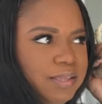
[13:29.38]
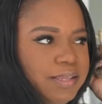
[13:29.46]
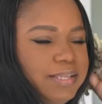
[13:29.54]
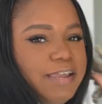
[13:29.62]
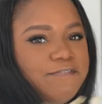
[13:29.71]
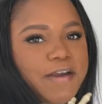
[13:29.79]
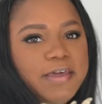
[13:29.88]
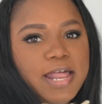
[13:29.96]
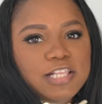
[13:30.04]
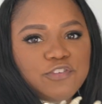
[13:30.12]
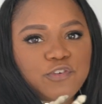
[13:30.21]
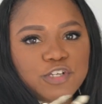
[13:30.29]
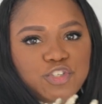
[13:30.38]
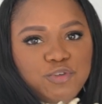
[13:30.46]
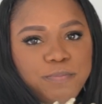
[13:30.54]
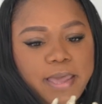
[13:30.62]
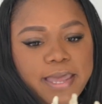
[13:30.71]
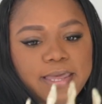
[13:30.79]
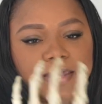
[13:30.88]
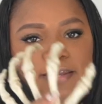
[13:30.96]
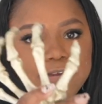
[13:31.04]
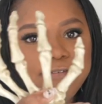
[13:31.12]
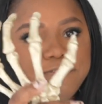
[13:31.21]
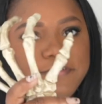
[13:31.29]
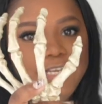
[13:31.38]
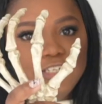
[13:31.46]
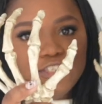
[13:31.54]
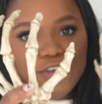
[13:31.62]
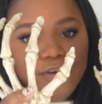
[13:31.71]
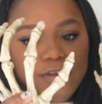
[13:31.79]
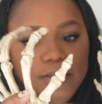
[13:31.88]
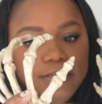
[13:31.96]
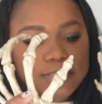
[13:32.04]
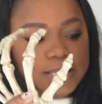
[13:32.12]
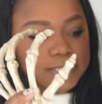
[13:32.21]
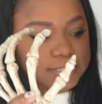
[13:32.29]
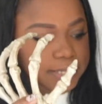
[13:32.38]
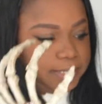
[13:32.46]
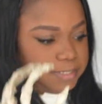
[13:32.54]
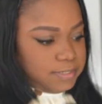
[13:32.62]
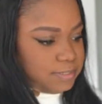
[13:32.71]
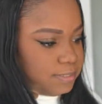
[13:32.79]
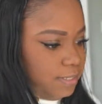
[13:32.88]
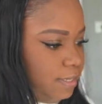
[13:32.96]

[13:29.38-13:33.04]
Yeah, $5 for a 2-pack of each skeleton hands.